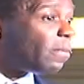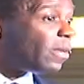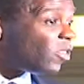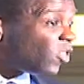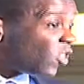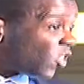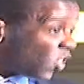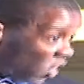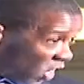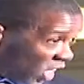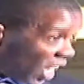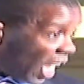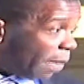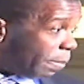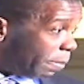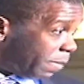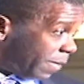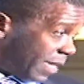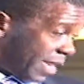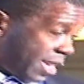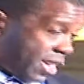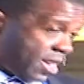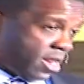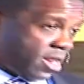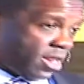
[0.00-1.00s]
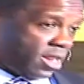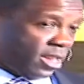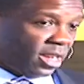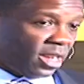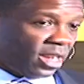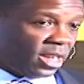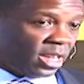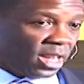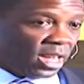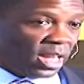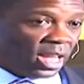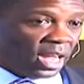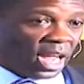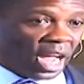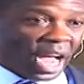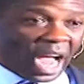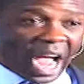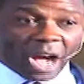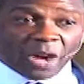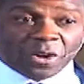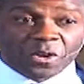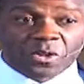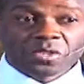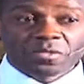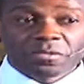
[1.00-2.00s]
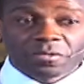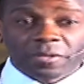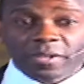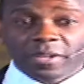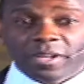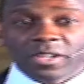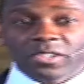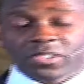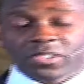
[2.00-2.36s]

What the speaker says: a skeptic. I was very